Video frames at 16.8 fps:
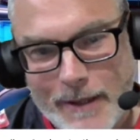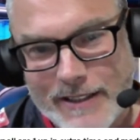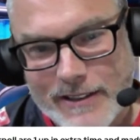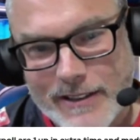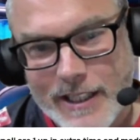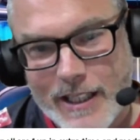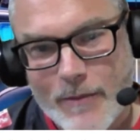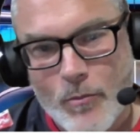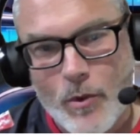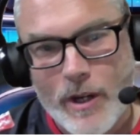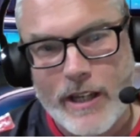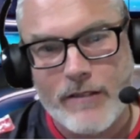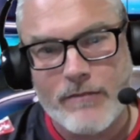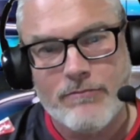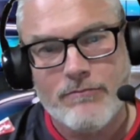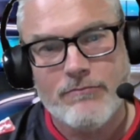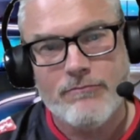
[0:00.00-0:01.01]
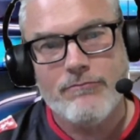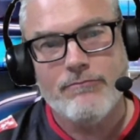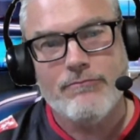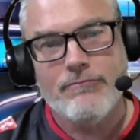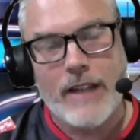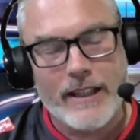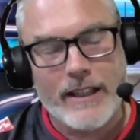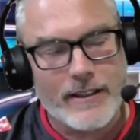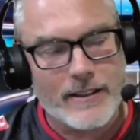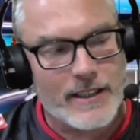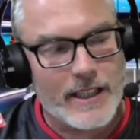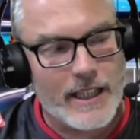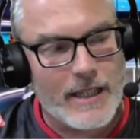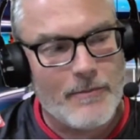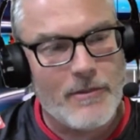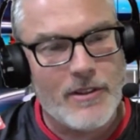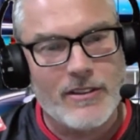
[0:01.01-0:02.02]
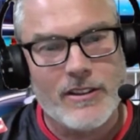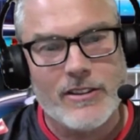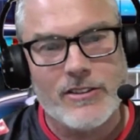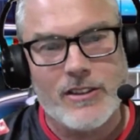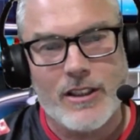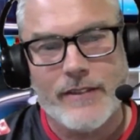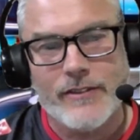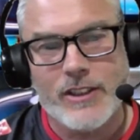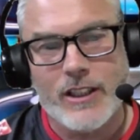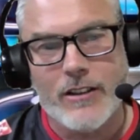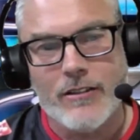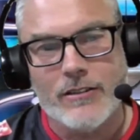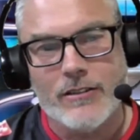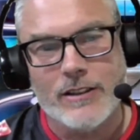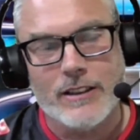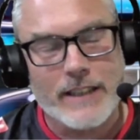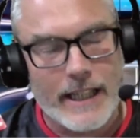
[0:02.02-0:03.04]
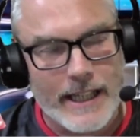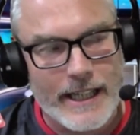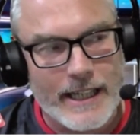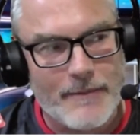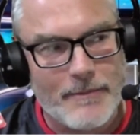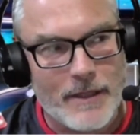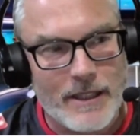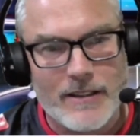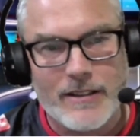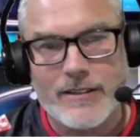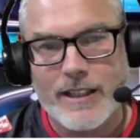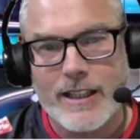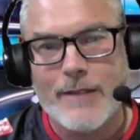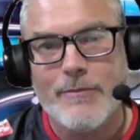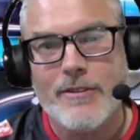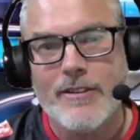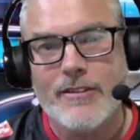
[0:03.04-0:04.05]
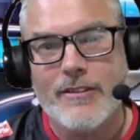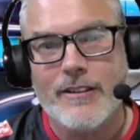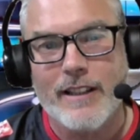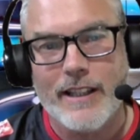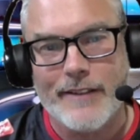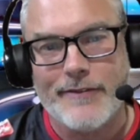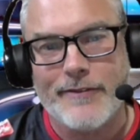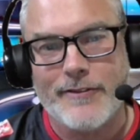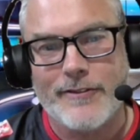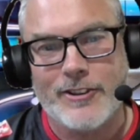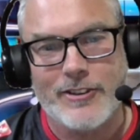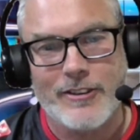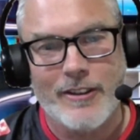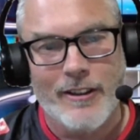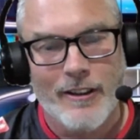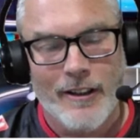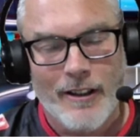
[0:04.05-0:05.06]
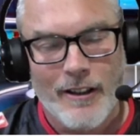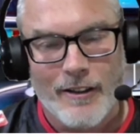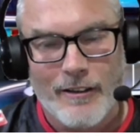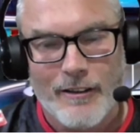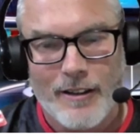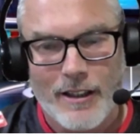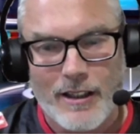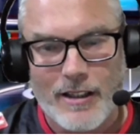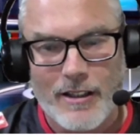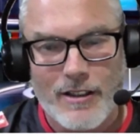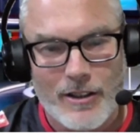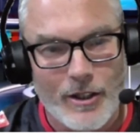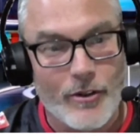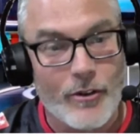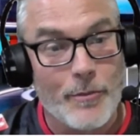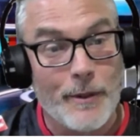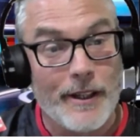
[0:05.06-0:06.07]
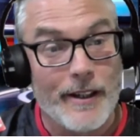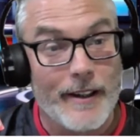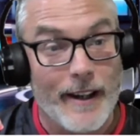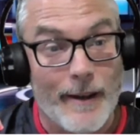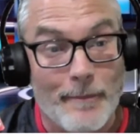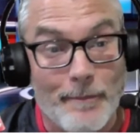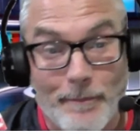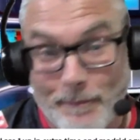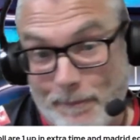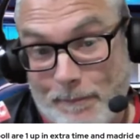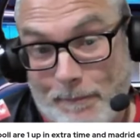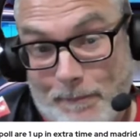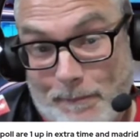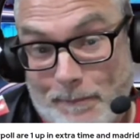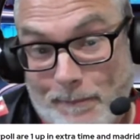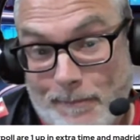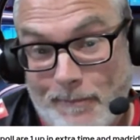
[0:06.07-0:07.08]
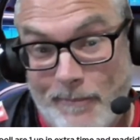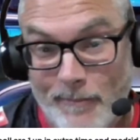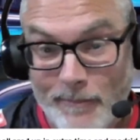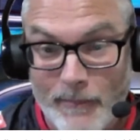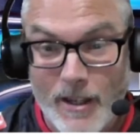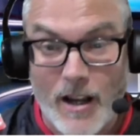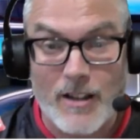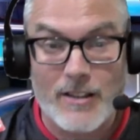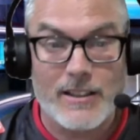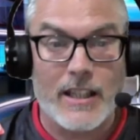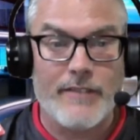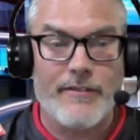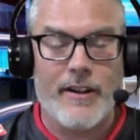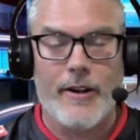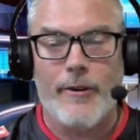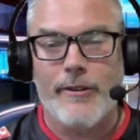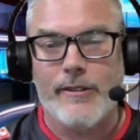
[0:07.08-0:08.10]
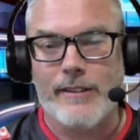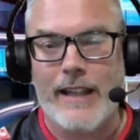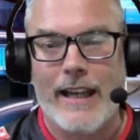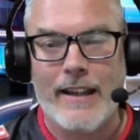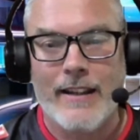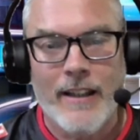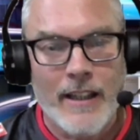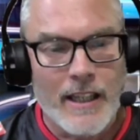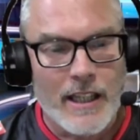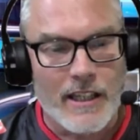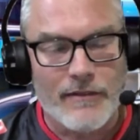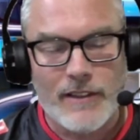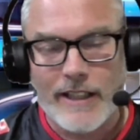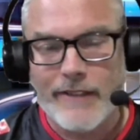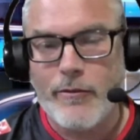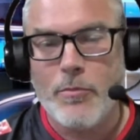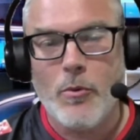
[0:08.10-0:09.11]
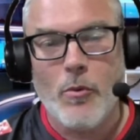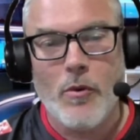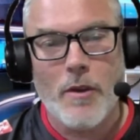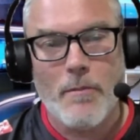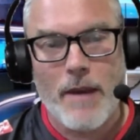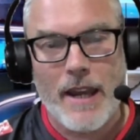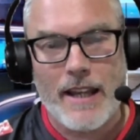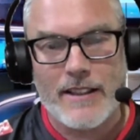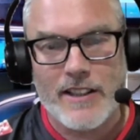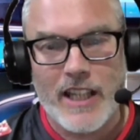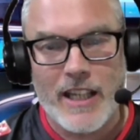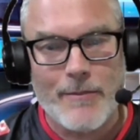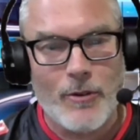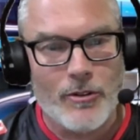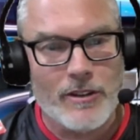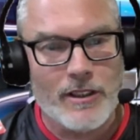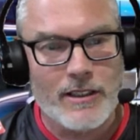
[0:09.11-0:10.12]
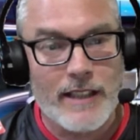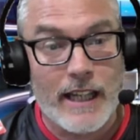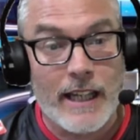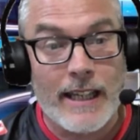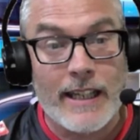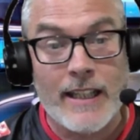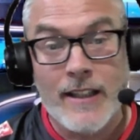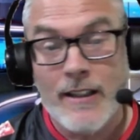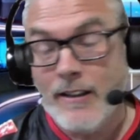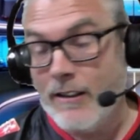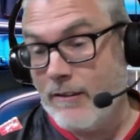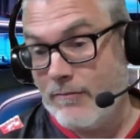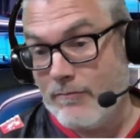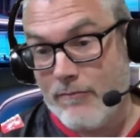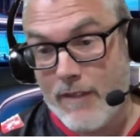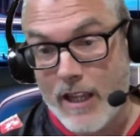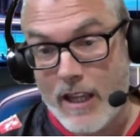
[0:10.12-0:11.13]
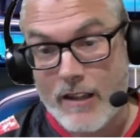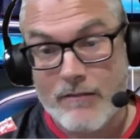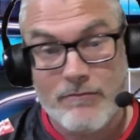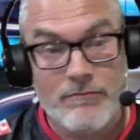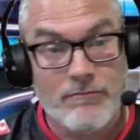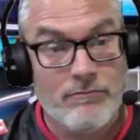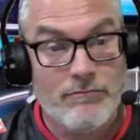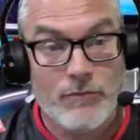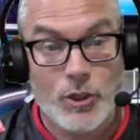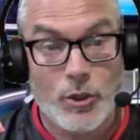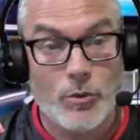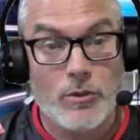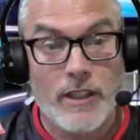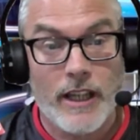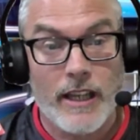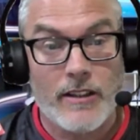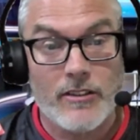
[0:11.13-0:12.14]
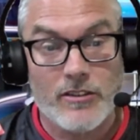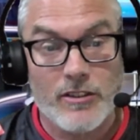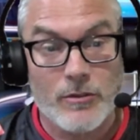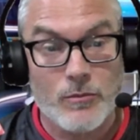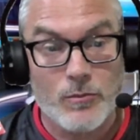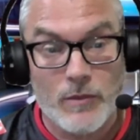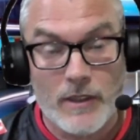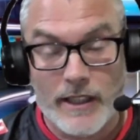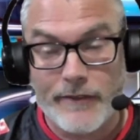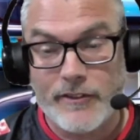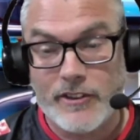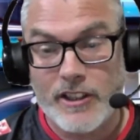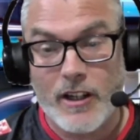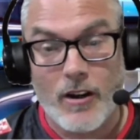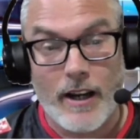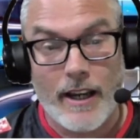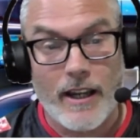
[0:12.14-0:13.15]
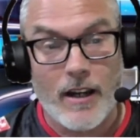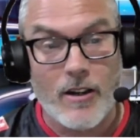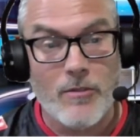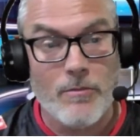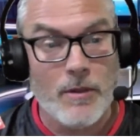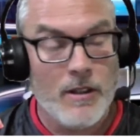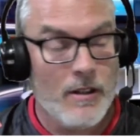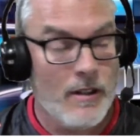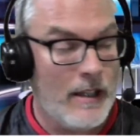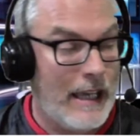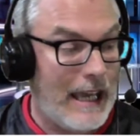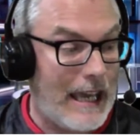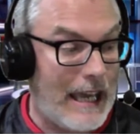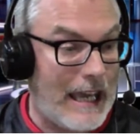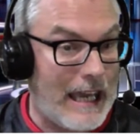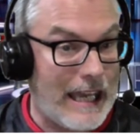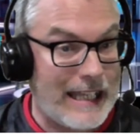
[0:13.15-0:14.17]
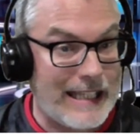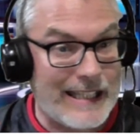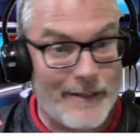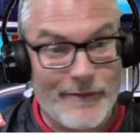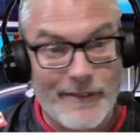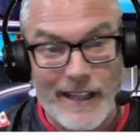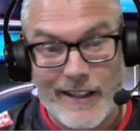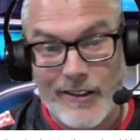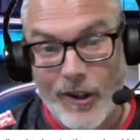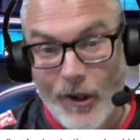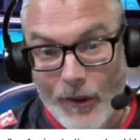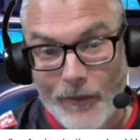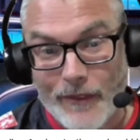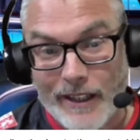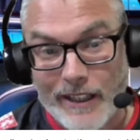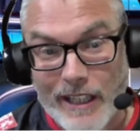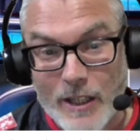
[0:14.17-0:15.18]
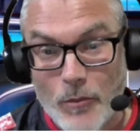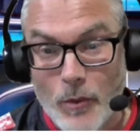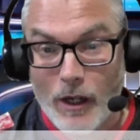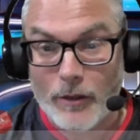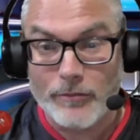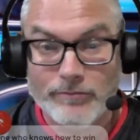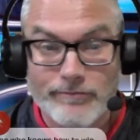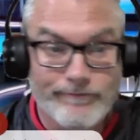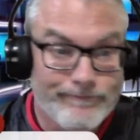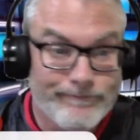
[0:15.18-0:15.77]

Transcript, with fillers: best team win. May the team that deserves it on the day be the team that lifts the European Cup. Can't say fairer than that. If Liverpool were the better team on the day, then Jordan Henderson lifts it, I hope. And if they're not, then he won't.